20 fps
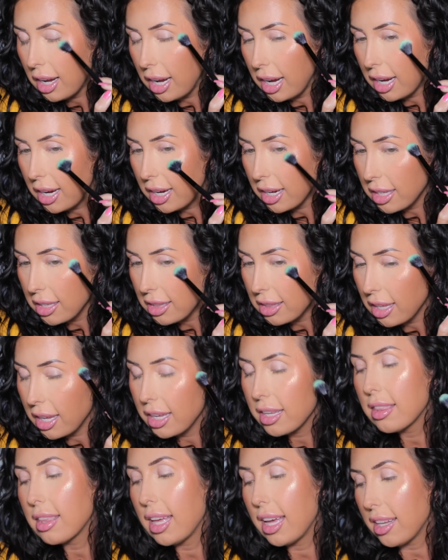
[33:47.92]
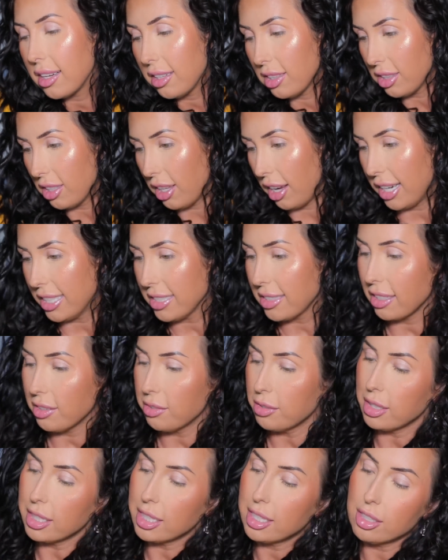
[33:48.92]
I like that a lot. I
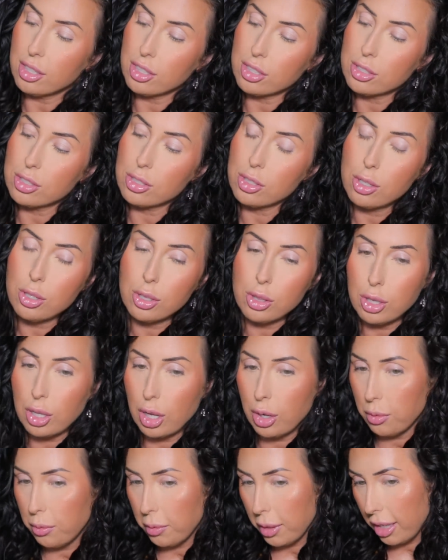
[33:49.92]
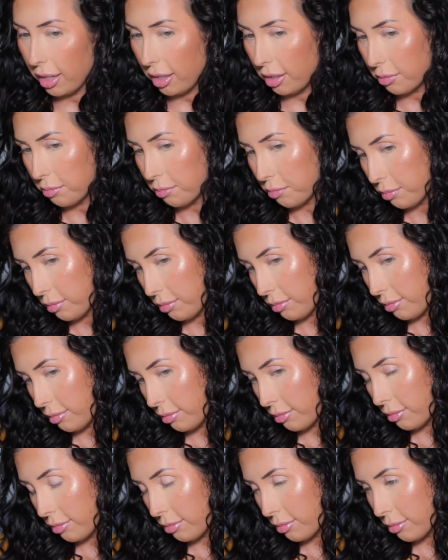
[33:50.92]
feel like it looks glowy.
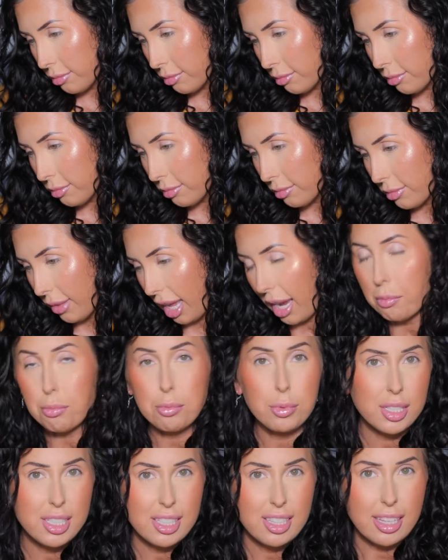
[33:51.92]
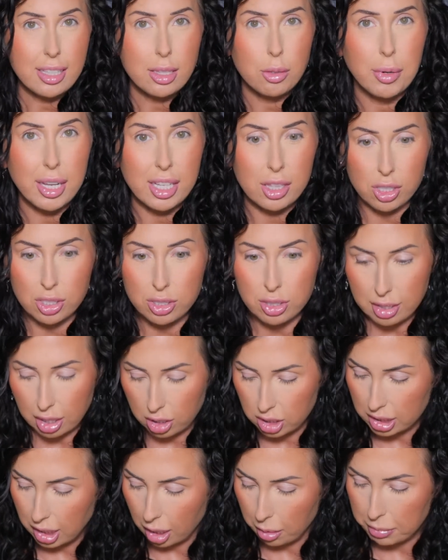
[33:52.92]
I really like the way it looks
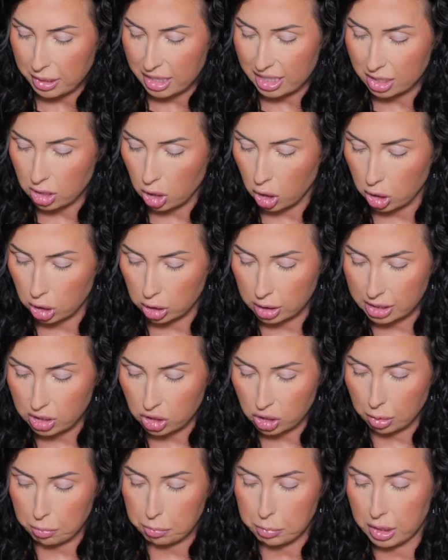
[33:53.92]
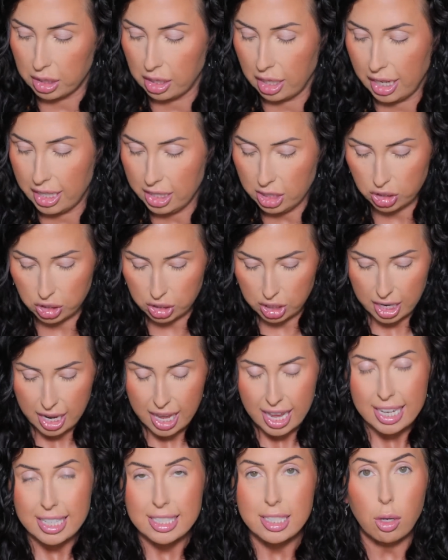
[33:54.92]
on top of this orange blush.
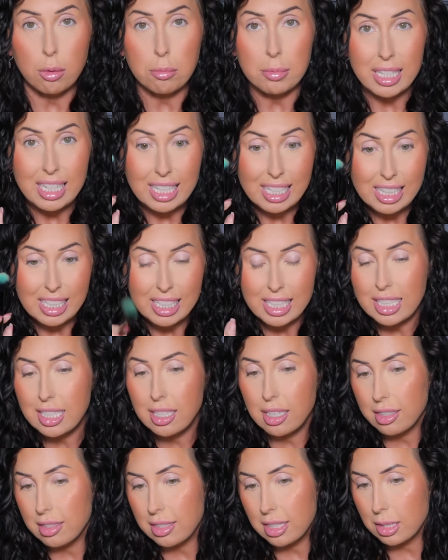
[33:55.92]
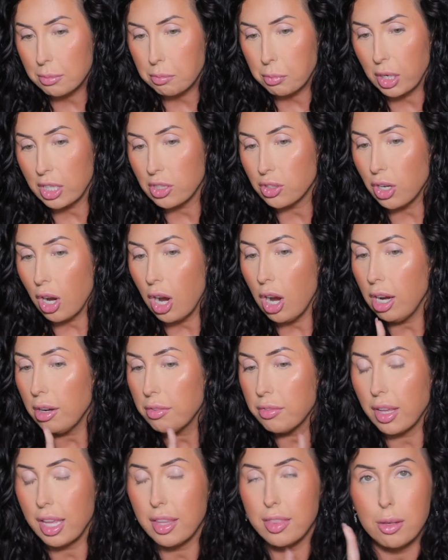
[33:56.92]
So I'm gonna clean this brush
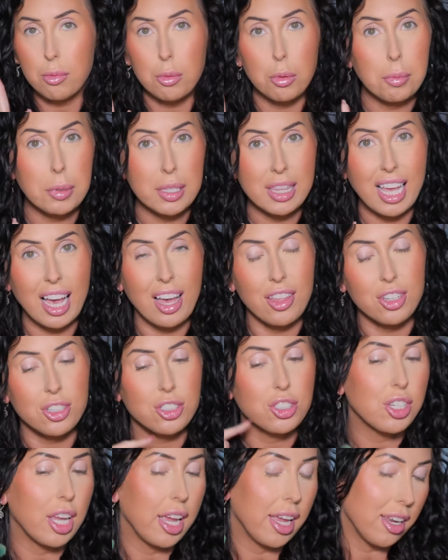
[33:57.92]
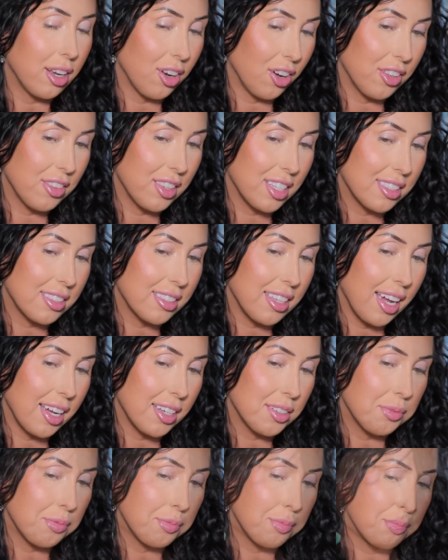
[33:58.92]
off and then we'll put the other shade on this
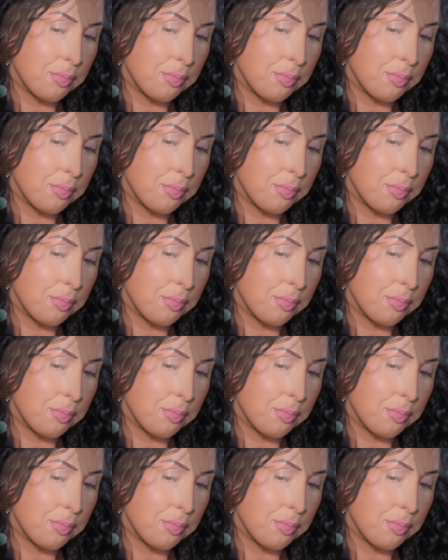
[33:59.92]
side.